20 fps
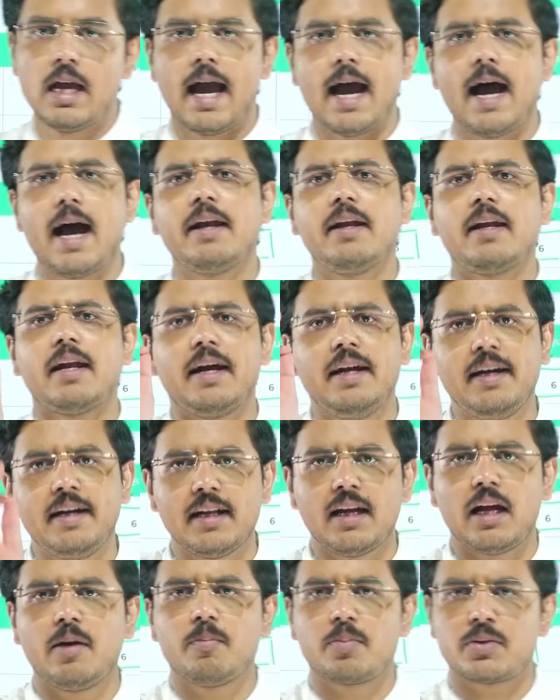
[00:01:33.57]
And
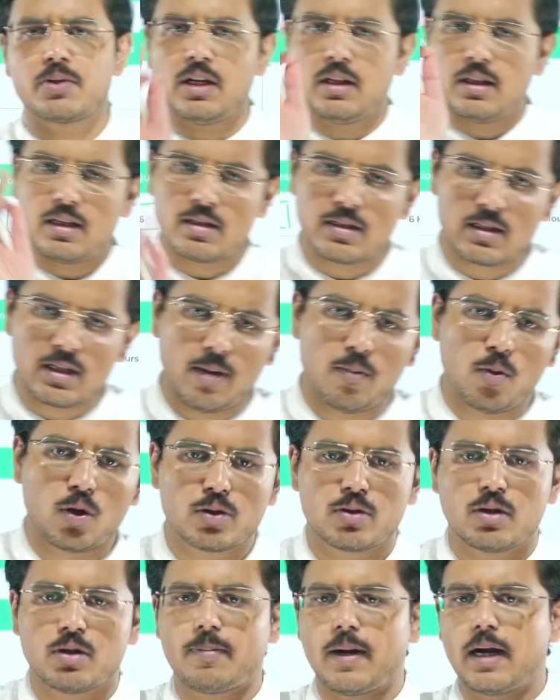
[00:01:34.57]
99% this time
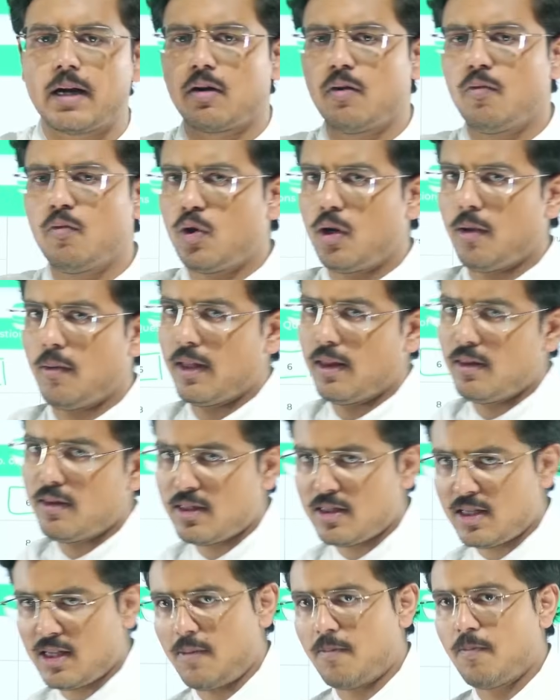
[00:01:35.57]
also, the pattern would remain
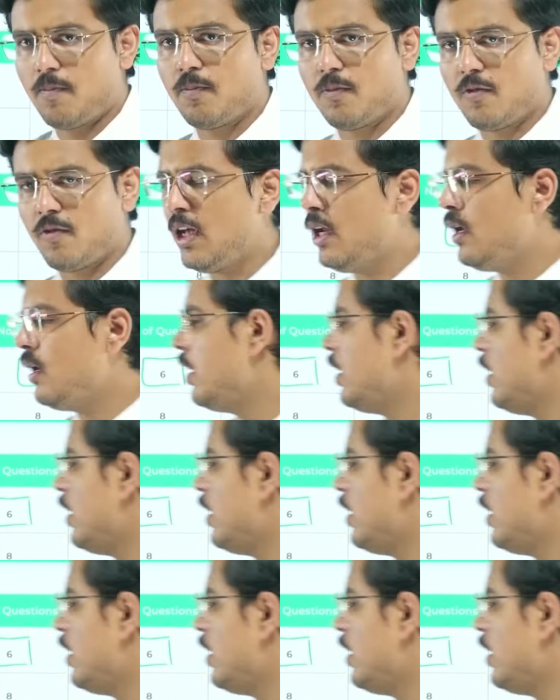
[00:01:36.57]
the same. Fine.